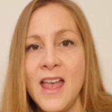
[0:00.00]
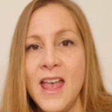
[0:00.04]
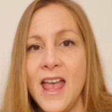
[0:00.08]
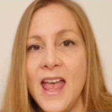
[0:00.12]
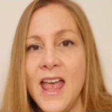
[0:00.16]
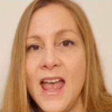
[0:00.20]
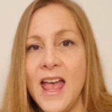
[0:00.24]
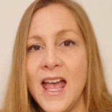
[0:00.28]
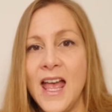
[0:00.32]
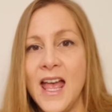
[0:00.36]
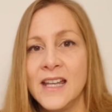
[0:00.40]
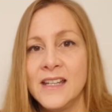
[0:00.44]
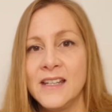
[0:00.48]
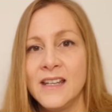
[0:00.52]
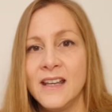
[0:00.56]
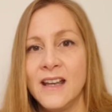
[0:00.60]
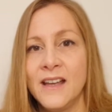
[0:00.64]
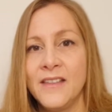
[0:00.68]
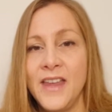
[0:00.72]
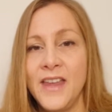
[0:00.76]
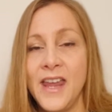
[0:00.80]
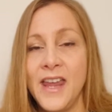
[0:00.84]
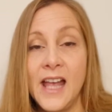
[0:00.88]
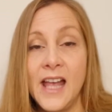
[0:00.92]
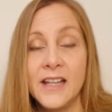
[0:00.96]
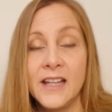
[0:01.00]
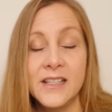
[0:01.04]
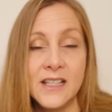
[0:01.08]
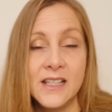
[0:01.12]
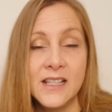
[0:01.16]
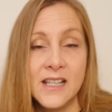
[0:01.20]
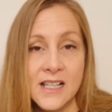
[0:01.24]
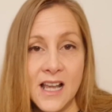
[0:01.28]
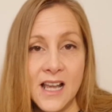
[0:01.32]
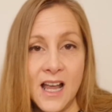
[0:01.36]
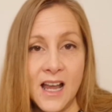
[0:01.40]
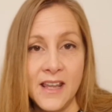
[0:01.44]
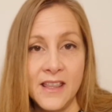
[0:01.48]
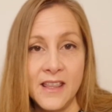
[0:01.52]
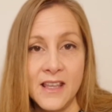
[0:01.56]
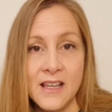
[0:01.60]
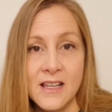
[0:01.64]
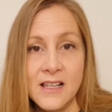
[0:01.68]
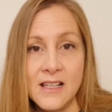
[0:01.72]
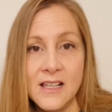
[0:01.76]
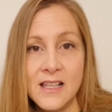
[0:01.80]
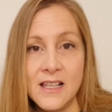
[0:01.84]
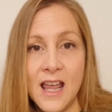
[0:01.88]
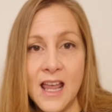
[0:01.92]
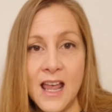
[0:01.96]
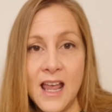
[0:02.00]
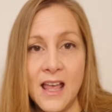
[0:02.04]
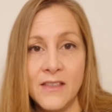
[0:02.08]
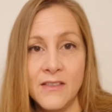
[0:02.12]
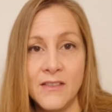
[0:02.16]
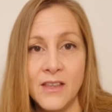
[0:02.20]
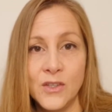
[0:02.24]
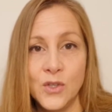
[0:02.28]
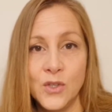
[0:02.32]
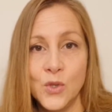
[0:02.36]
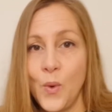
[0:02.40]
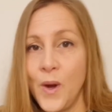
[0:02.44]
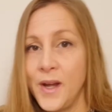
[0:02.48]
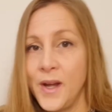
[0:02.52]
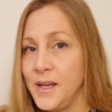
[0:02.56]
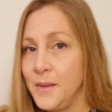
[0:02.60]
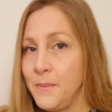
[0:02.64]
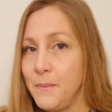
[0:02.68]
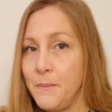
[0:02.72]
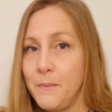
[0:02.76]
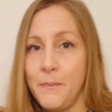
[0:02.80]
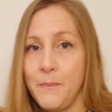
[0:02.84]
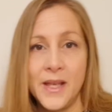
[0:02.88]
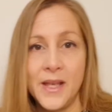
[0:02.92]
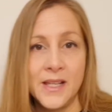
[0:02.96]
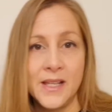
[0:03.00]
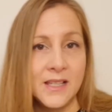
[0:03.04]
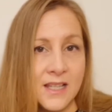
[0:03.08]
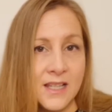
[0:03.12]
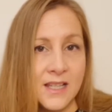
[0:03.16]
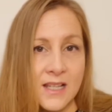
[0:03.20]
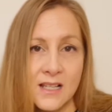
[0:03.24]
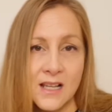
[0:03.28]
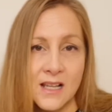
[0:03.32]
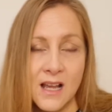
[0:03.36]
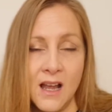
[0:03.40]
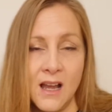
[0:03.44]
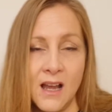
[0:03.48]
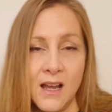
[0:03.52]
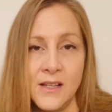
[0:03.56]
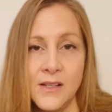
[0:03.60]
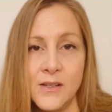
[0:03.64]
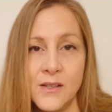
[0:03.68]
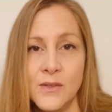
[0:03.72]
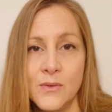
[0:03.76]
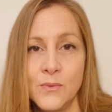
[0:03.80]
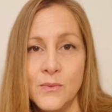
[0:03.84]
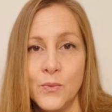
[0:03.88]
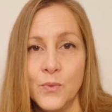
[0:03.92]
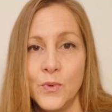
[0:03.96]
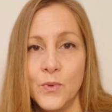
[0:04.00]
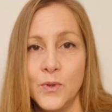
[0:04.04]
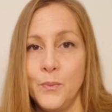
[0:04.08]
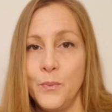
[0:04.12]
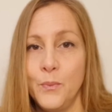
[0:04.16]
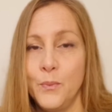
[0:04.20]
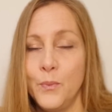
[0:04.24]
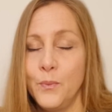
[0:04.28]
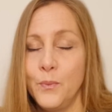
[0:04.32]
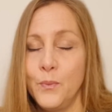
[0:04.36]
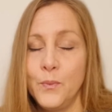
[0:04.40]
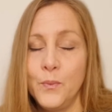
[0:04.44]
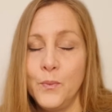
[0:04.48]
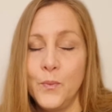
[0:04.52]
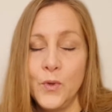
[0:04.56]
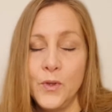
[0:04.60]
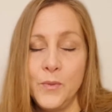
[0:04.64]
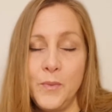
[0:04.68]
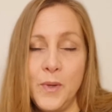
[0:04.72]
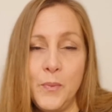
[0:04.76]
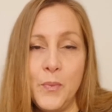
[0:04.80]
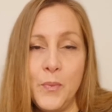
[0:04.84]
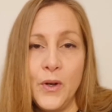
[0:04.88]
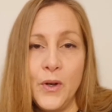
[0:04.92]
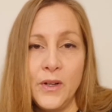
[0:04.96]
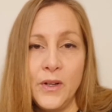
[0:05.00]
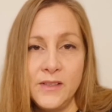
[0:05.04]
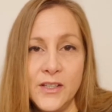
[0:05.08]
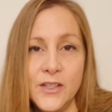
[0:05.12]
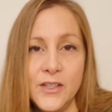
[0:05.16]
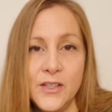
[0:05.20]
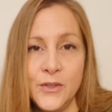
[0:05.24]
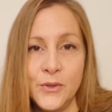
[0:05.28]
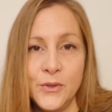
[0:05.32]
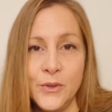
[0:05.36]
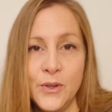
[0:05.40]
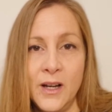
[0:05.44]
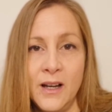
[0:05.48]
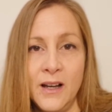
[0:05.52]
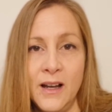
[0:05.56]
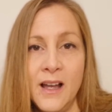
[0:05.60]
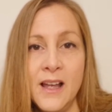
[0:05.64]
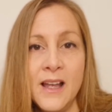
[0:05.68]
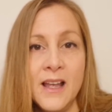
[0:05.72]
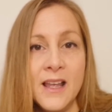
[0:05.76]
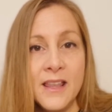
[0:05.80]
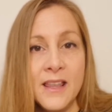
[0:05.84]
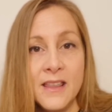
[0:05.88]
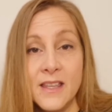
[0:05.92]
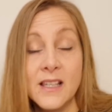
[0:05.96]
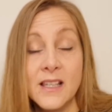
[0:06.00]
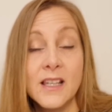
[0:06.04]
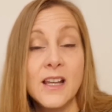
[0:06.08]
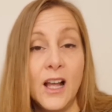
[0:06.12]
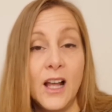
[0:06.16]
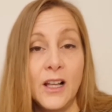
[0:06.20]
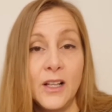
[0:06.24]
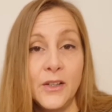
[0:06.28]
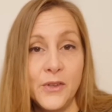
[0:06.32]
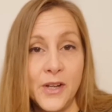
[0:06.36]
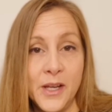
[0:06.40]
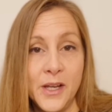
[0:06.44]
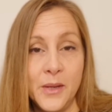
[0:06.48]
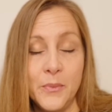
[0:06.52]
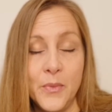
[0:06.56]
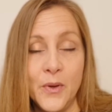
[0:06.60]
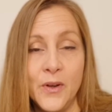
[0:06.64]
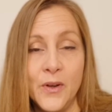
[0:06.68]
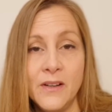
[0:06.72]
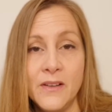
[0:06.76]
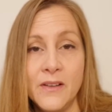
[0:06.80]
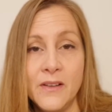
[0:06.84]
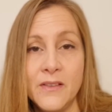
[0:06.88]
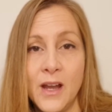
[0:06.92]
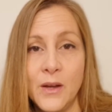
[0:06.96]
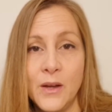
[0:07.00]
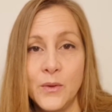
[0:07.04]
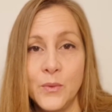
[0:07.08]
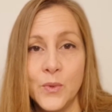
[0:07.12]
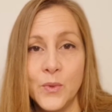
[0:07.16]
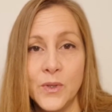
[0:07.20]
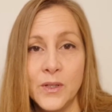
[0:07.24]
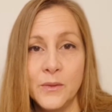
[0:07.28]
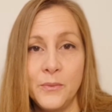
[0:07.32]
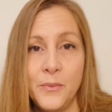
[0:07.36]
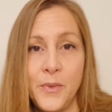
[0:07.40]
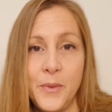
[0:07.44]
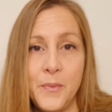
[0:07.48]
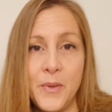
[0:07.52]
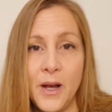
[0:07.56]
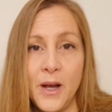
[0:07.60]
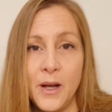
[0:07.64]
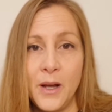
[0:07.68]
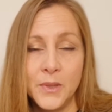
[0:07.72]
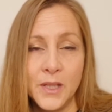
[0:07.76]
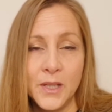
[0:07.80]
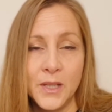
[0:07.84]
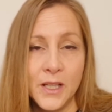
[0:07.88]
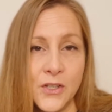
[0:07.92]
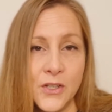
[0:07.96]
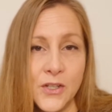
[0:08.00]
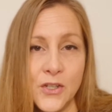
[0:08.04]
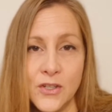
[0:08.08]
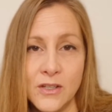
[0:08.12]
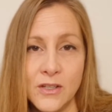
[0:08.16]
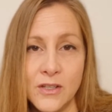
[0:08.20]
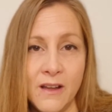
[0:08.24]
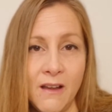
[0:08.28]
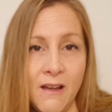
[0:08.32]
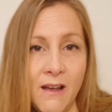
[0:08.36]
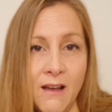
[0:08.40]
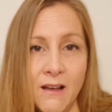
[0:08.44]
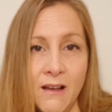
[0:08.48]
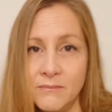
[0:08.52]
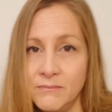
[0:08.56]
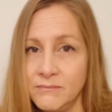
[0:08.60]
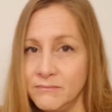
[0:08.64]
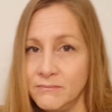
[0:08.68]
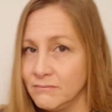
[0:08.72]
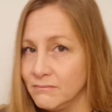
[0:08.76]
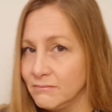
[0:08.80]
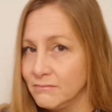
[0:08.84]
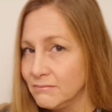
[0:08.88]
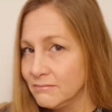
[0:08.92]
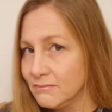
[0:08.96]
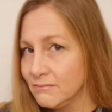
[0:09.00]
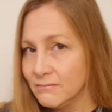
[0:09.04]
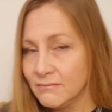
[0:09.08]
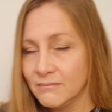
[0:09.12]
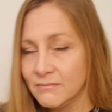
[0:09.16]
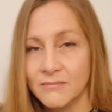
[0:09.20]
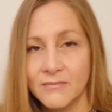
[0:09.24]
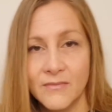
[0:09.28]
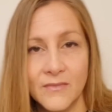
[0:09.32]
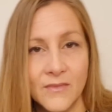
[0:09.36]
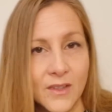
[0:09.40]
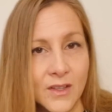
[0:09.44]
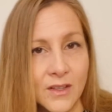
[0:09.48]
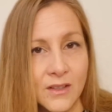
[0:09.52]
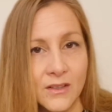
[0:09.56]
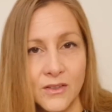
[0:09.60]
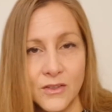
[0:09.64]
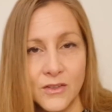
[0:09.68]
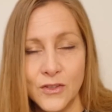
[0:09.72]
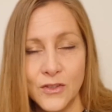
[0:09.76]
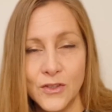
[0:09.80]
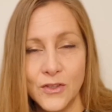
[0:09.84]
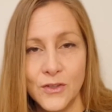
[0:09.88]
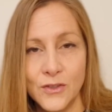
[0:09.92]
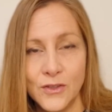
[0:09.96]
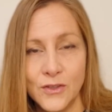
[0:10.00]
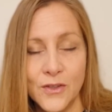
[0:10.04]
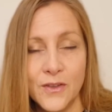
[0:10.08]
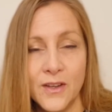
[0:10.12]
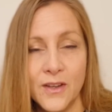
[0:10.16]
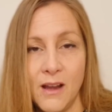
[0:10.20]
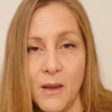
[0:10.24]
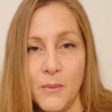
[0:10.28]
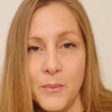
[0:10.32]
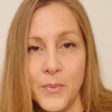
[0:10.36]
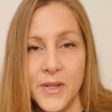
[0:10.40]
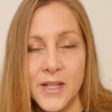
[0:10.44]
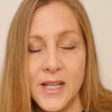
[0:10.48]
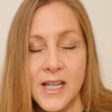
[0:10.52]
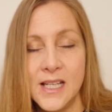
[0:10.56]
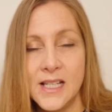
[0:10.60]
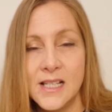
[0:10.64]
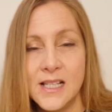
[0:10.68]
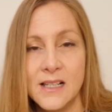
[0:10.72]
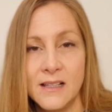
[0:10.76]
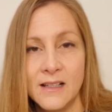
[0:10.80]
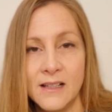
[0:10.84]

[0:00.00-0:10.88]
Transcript: And they had to design this, and the 20 best designs would be put to this coloring book that will be published to the company's